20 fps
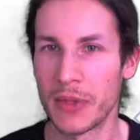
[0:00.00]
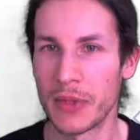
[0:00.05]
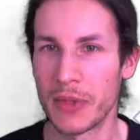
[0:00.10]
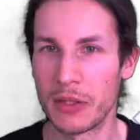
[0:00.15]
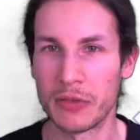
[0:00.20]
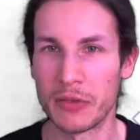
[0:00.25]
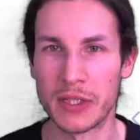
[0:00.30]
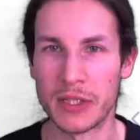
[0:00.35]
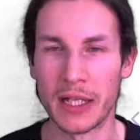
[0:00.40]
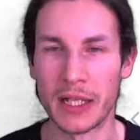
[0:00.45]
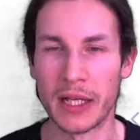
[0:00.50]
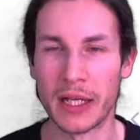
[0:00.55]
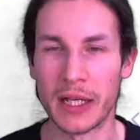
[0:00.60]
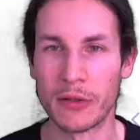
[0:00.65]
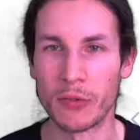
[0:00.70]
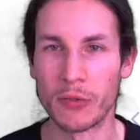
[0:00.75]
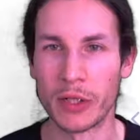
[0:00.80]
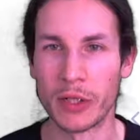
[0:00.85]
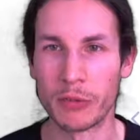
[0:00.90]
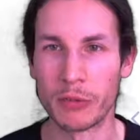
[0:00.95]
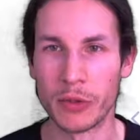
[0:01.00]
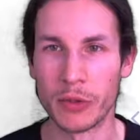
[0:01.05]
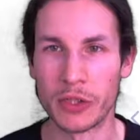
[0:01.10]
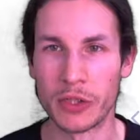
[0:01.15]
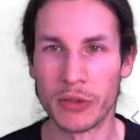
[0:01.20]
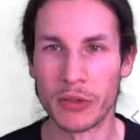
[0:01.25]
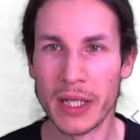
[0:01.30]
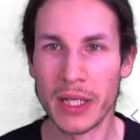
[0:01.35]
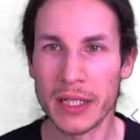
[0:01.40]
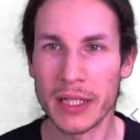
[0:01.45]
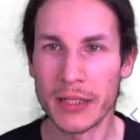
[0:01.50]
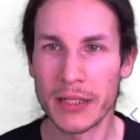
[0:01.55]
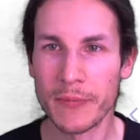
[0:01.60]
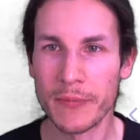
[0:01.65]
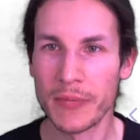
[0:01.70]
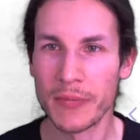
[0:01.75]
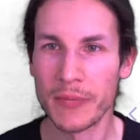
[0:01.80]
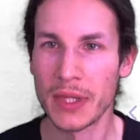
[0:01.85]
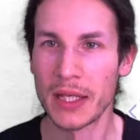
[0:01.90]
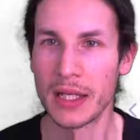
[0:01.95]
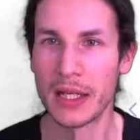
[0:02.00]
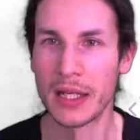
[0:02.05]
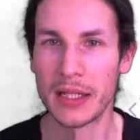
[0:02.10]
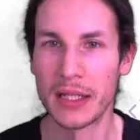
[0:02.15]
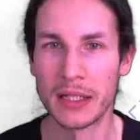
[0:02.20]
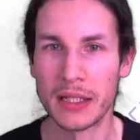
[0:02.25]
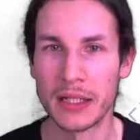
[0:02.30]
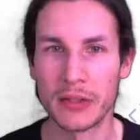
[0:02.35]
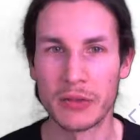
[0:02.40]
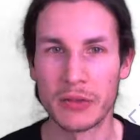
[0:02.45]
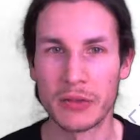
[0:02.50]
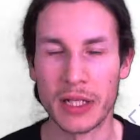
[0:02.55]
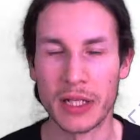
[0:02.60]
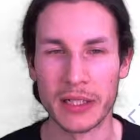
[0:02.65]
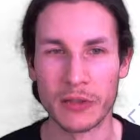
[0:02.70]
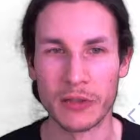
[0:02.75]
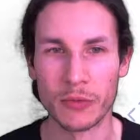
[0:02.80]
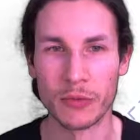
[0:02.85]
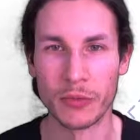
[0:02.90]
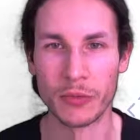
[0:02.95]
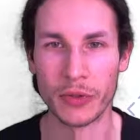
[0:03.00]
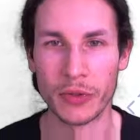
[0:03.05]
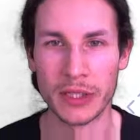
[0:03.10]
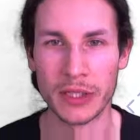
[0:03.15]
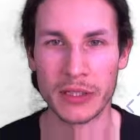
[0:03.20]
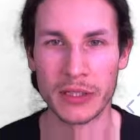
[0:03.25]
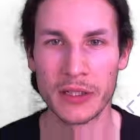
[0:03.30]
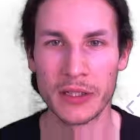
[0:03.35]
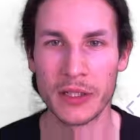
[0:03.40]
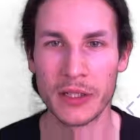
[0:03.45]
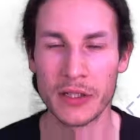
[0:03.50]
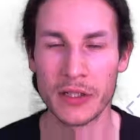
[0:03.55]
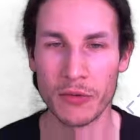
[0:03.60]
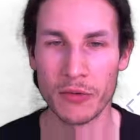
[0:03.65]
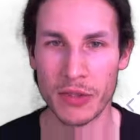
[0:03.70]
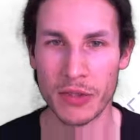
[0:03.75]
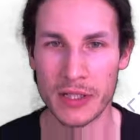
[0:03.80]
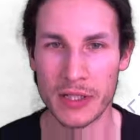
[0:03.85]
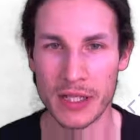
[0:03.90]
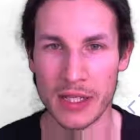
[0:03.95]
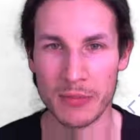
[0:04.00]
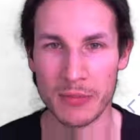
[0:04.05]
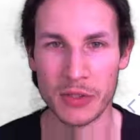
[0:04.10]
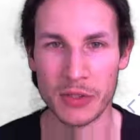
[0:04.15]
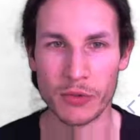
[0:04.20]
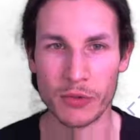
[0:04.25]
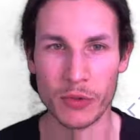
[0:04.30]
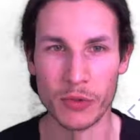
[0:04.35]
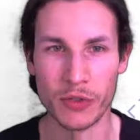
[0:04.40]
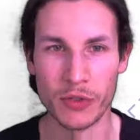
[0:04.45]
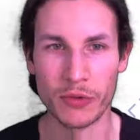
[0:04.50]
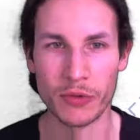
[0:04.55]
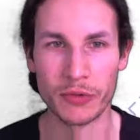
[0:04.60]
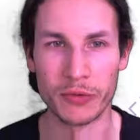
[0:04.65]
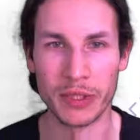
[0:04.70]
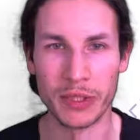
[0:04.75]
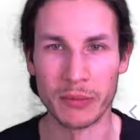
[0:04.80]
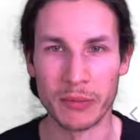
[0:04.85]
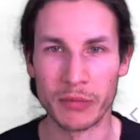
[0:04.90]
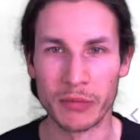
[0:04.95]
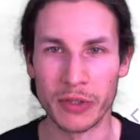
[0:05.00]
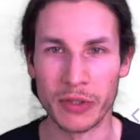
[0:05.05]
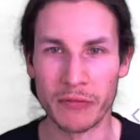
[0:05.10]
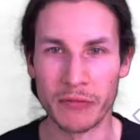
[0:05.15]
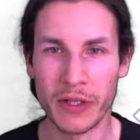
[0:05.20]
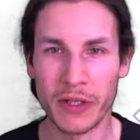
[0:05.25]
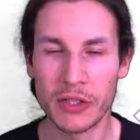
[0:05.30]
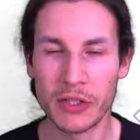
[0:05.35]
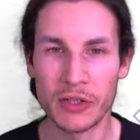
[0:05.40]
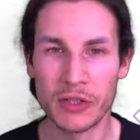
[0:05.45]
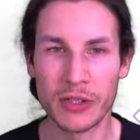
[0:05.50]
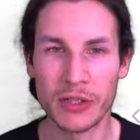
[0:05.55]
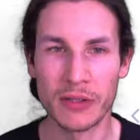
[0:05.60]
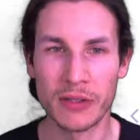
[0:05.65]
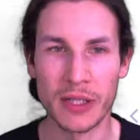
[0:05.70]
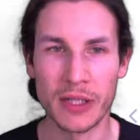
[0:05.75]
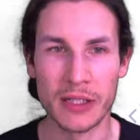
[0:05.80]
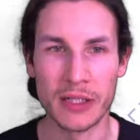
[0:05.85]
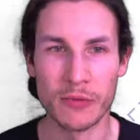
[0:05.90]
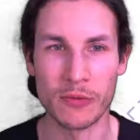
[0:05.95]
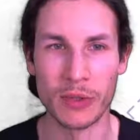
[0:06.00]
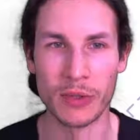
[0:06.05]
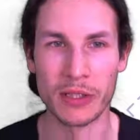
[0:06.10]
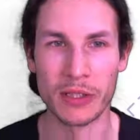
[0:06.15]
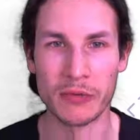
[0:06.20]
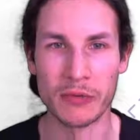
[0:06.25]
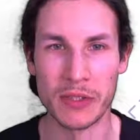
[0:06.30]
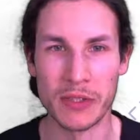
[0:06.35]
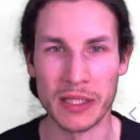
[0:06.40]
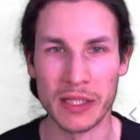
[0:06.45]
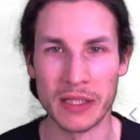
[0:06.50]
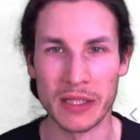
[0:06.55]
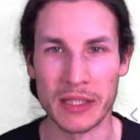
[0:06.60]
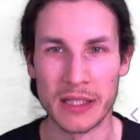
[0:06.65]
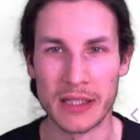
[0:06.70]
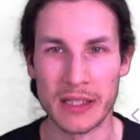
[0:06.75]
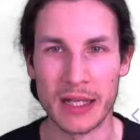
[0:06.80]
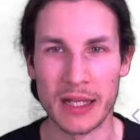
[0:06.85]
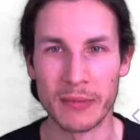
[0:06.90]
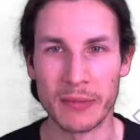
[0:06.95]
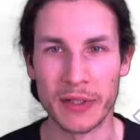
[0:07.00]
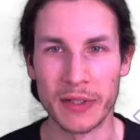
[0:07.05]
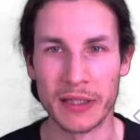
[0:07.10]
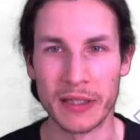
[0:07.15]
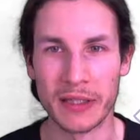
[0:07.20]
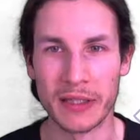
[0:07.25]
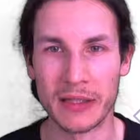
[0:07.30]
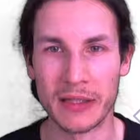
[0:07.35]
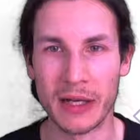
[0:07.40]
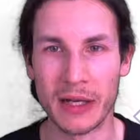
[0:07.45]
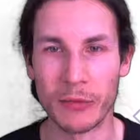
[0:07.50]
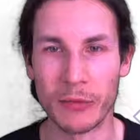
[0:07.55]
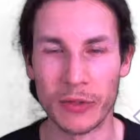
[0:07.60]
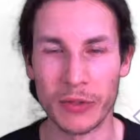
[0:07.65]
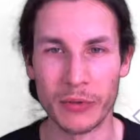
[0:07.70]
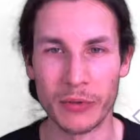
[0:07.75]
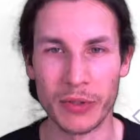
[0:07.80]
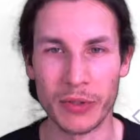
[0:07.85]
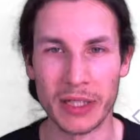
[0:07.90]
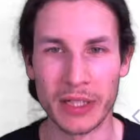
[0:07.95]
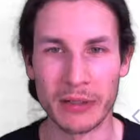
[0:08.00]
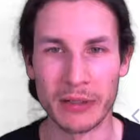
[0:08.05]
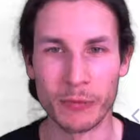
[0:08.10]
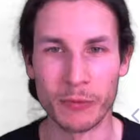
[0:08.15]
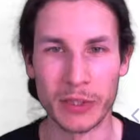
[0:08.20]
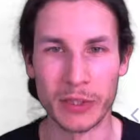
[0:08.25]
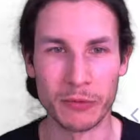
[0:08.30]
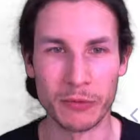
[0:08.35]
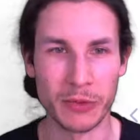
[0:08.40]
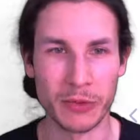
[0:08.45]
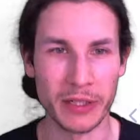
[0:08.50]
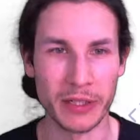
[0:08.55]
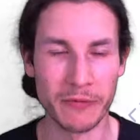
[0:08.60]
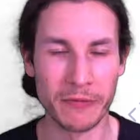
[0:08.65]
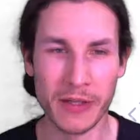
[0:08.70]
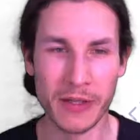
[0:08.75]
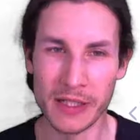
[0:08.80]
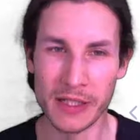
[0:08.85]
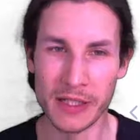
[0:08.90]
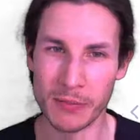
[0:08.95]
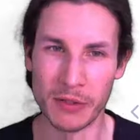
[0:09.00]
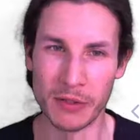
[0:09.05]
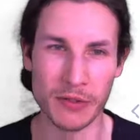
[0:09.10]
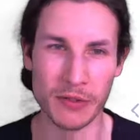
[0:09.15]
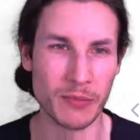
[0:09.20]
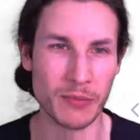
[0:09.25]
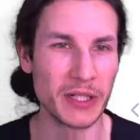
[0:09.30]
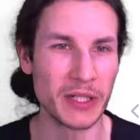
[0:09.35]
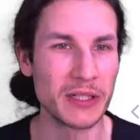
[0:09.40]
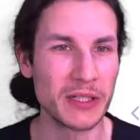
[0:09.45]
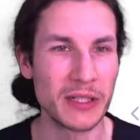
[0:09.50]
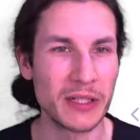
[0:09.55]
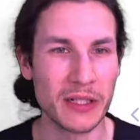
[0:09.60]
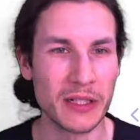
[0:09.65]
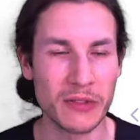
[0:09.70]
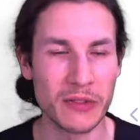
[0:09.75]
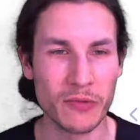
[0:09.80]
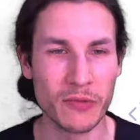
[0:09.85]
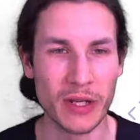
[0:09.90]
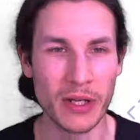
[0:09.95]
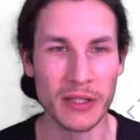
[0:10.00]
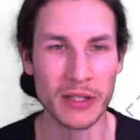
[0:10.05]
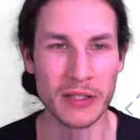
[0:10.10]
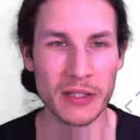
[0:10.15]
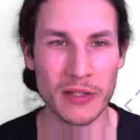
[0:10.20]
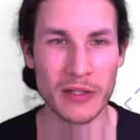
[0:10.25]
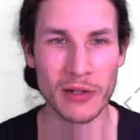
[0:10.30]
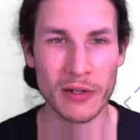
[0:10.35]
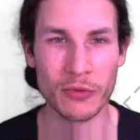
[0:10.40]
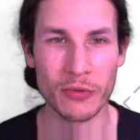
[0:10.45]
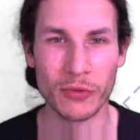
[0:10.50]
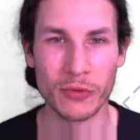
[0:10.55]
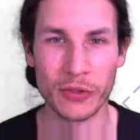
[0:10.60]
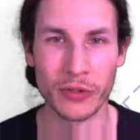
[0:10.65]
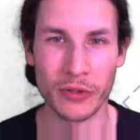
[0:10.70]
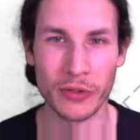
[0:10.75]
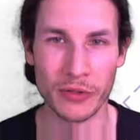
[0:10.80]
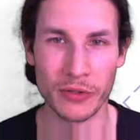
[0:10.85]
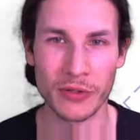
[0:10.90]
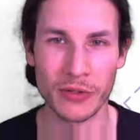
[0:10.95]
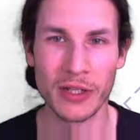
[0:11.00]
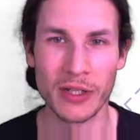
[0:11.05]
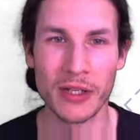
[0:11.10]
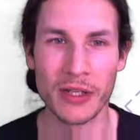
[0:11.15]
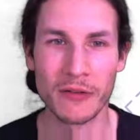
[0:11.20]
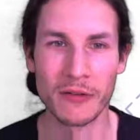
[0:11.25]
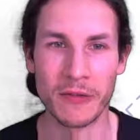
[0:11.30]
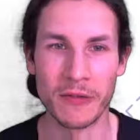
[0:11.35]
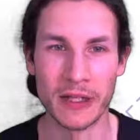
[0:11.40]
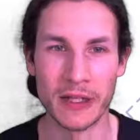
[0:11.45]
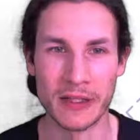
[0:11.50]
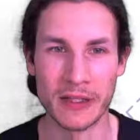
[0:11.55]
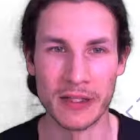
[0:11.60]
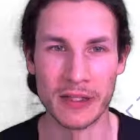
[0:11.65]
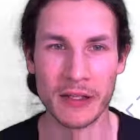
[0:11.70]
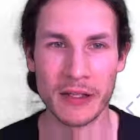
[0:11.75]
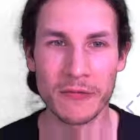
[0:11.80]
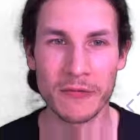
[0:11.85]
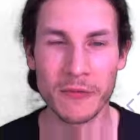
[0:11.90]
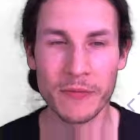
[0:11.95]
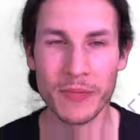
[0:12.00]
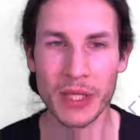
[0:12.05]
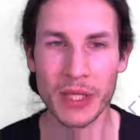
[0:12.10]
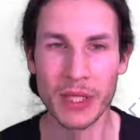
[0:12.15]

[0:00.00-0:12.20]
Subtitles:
You select one which you like, and then you tell it to pull it. So this image was already prefetched. That's why you see in this table that the downloading went really fast, because my internet is rather slow or not fast enough.